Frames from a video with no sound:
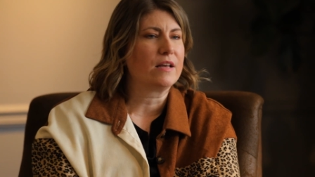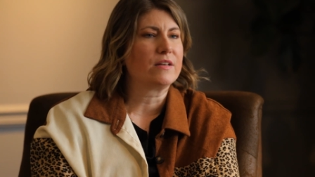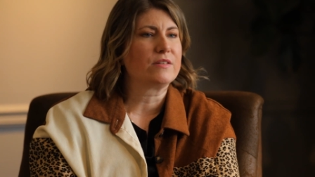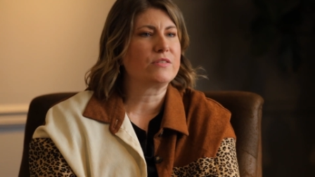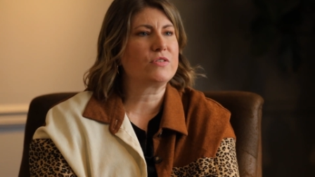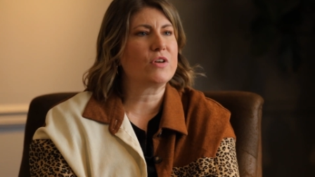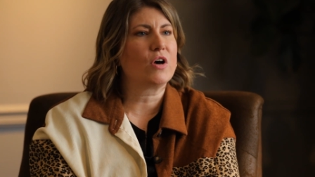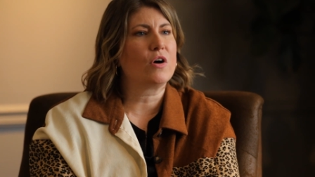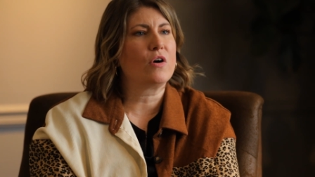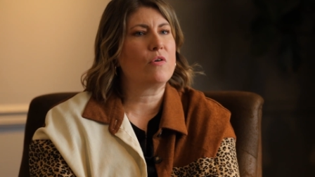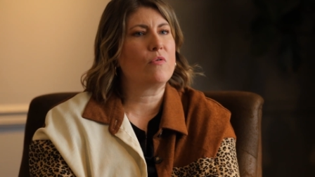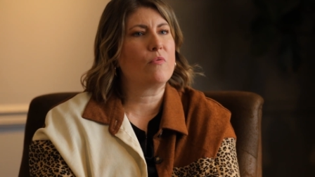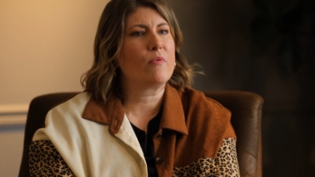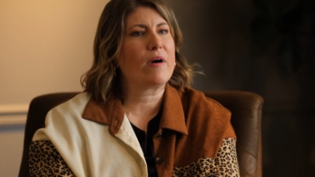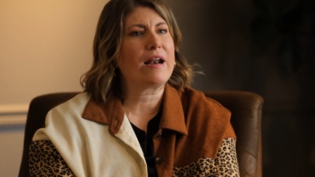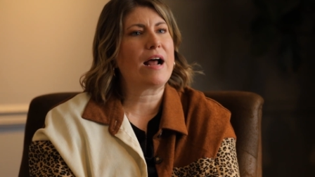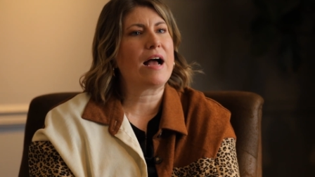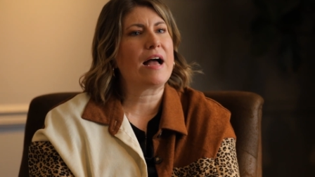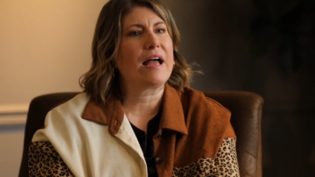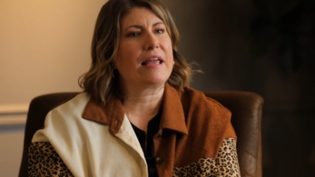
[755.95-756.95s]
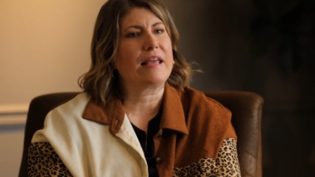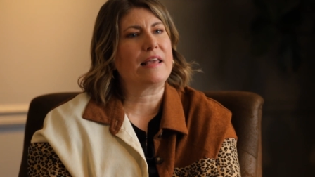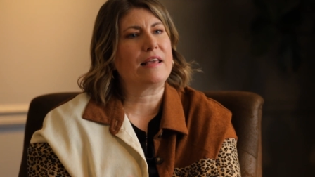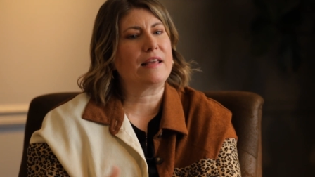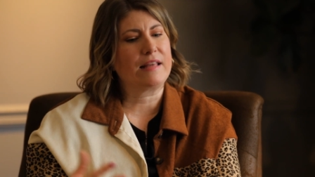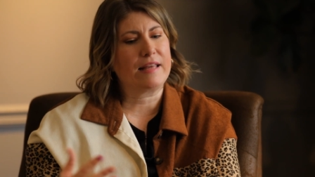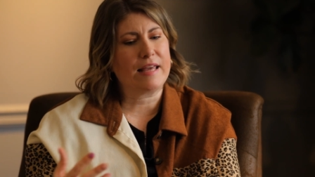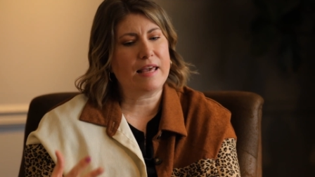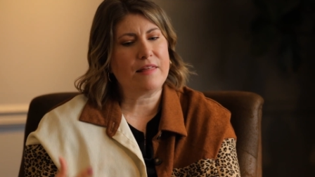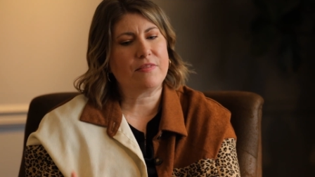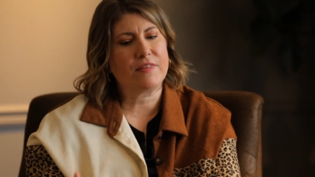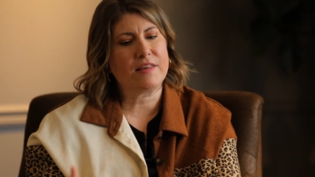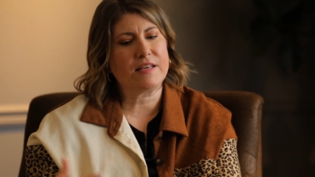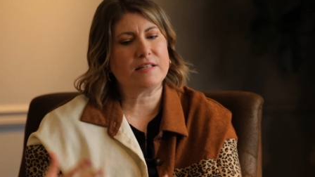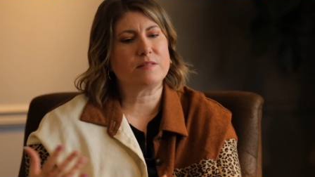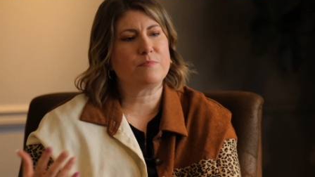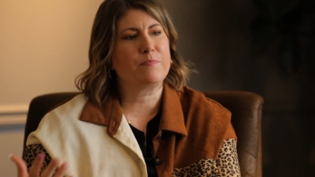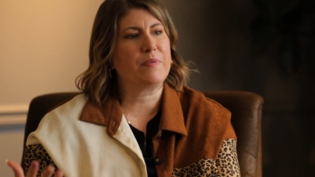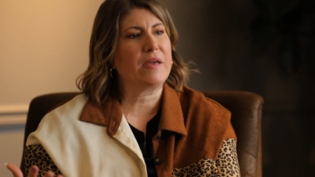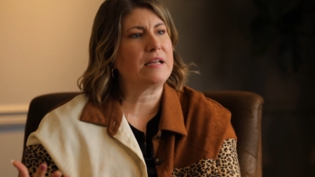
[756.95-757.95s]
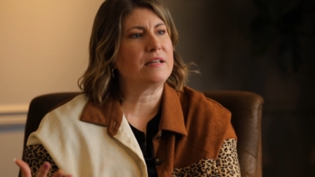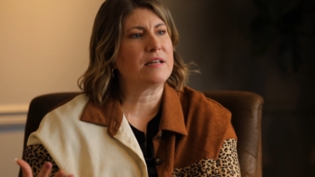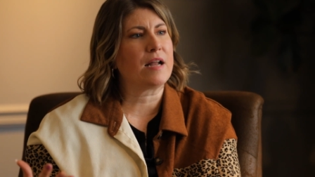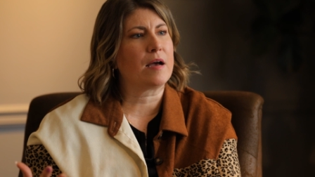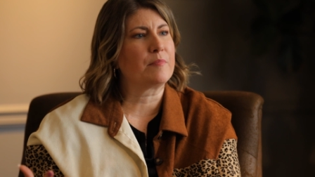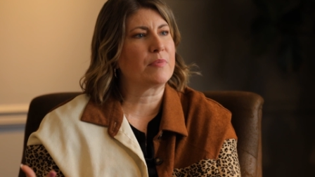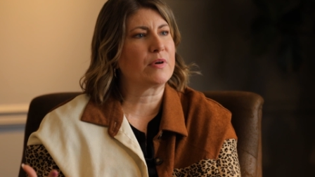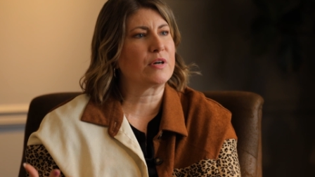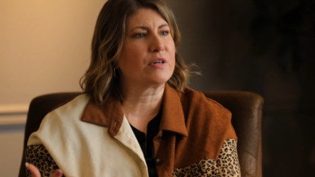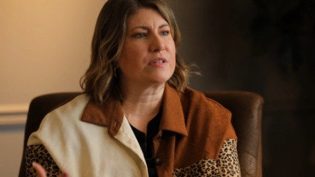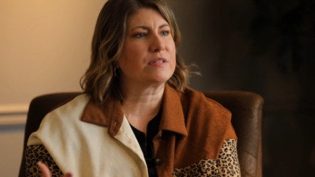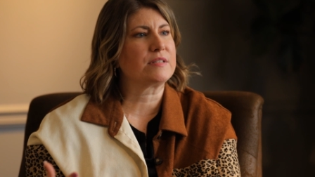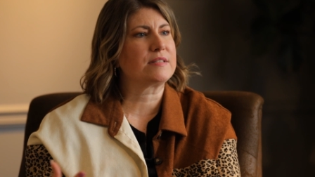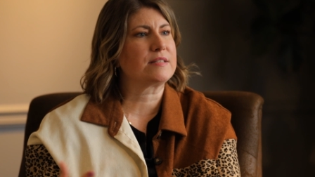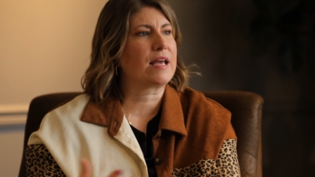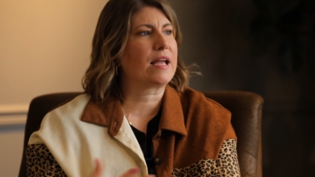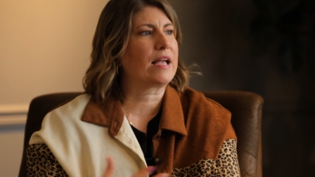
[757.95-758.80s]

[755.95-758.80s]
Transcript: So when I get these big numbers,